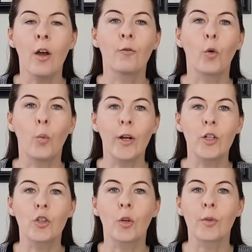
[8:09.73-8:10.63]
for
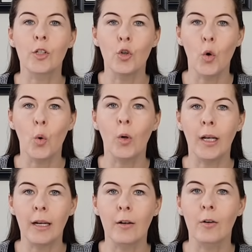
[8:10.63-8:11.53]
which there is no
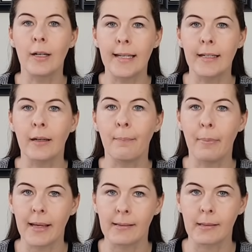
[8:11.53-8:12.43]
clear legal
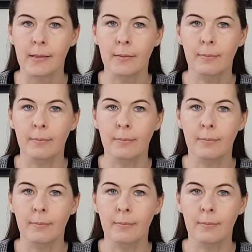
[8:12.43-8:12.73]
basis.